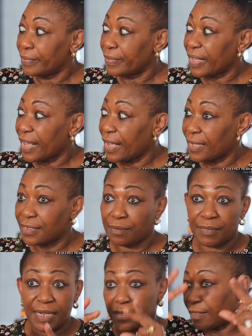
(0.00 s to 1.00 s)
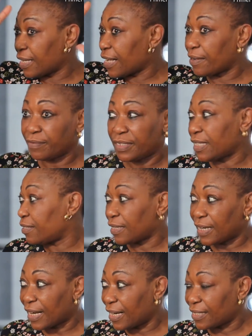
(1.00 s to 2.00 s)
Okay? And sometimes you have
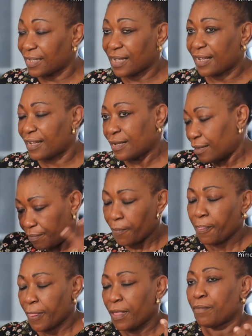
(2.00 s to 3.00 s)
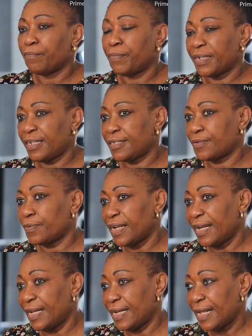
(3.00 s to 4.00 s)
general body
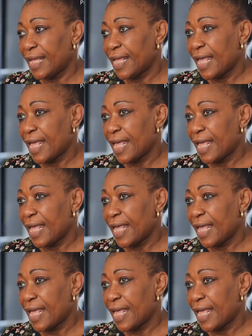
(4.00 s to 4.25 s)
swelling.